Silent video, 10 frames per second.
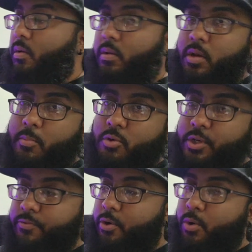The
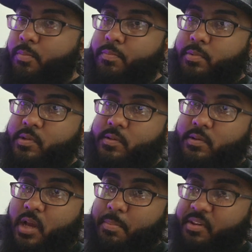Amotion Roam,
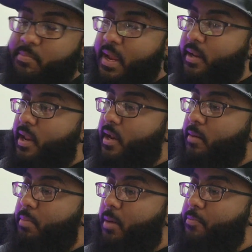top is
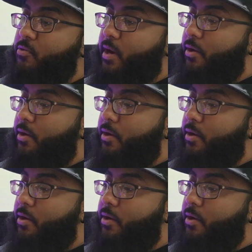magnetic, pops right